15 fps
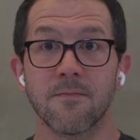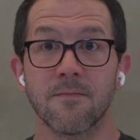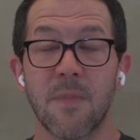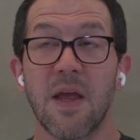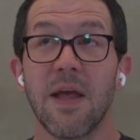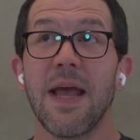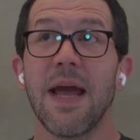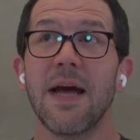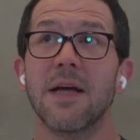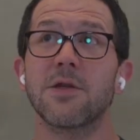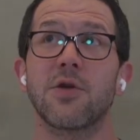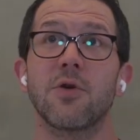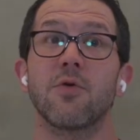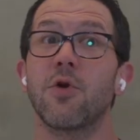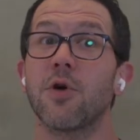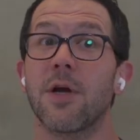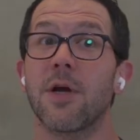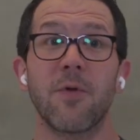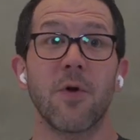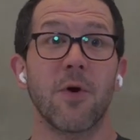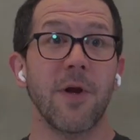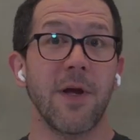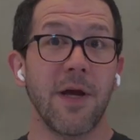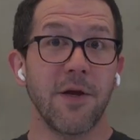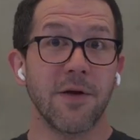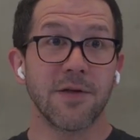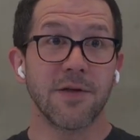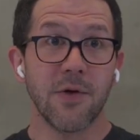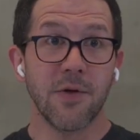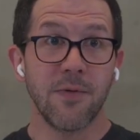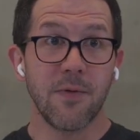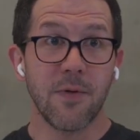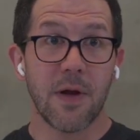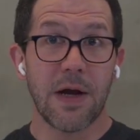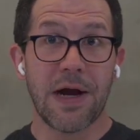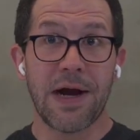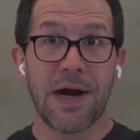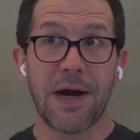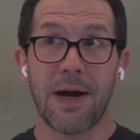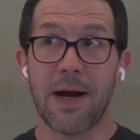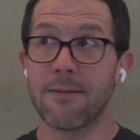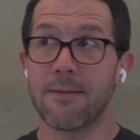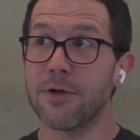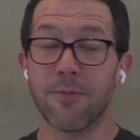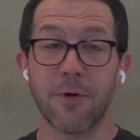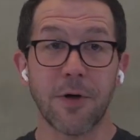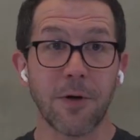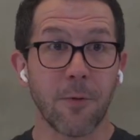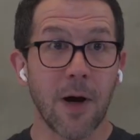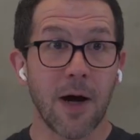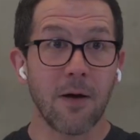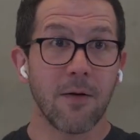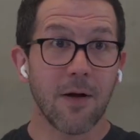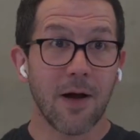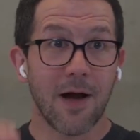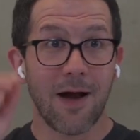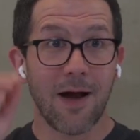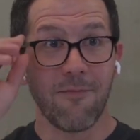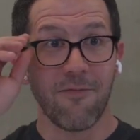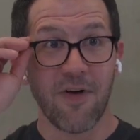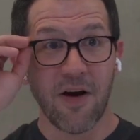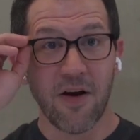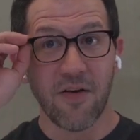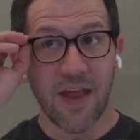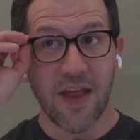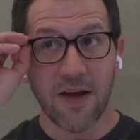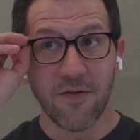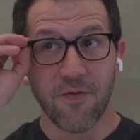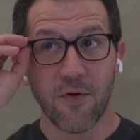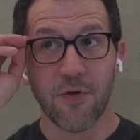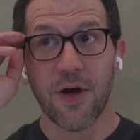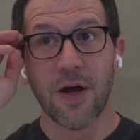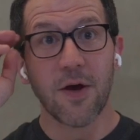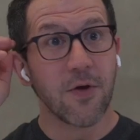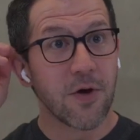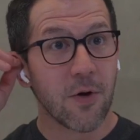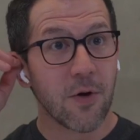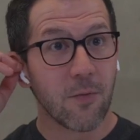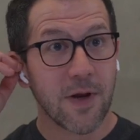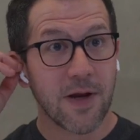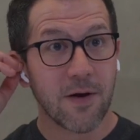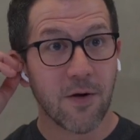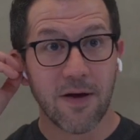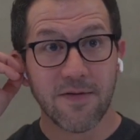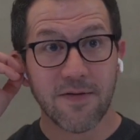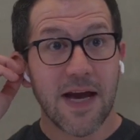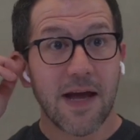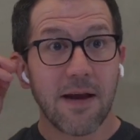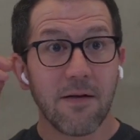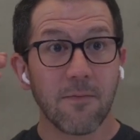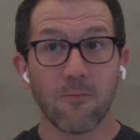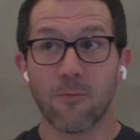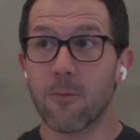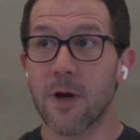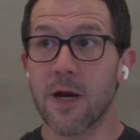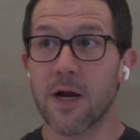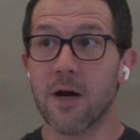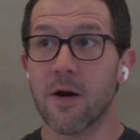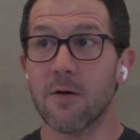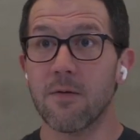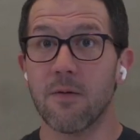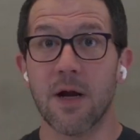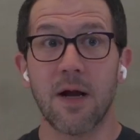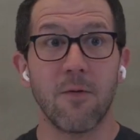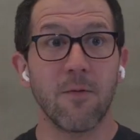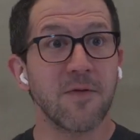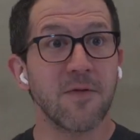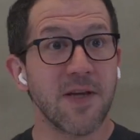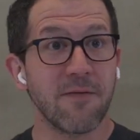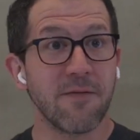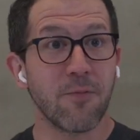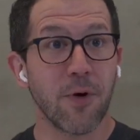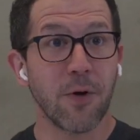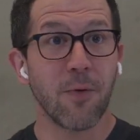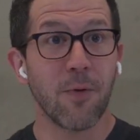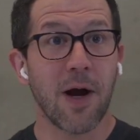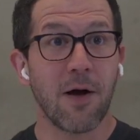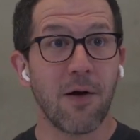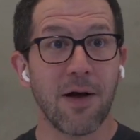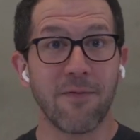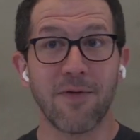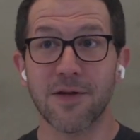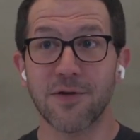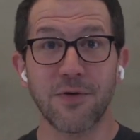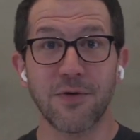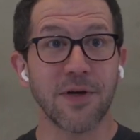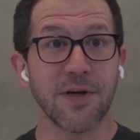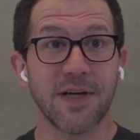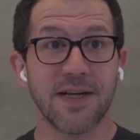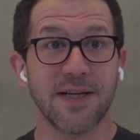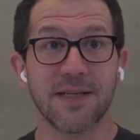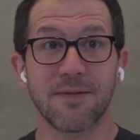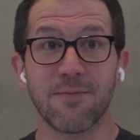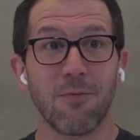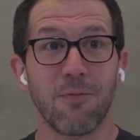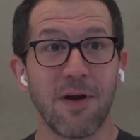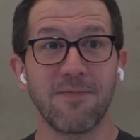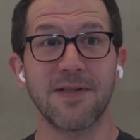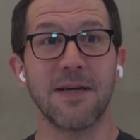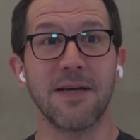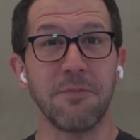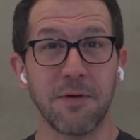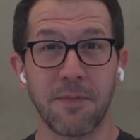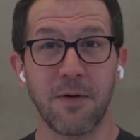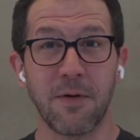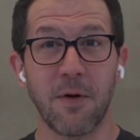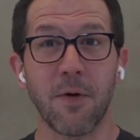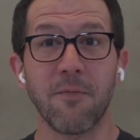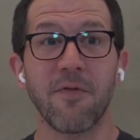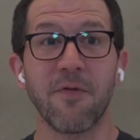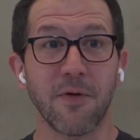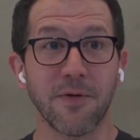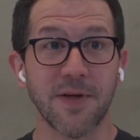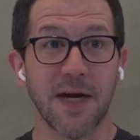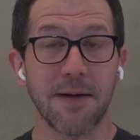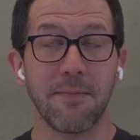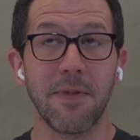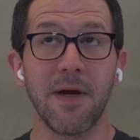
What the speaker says: Yeah. So look, I'm 38 years old. I'm doing pretty well. I'm very thankful that, we don't have debt. We've saved pretty well. I've got 2 young kids. My wife is able to be home full time.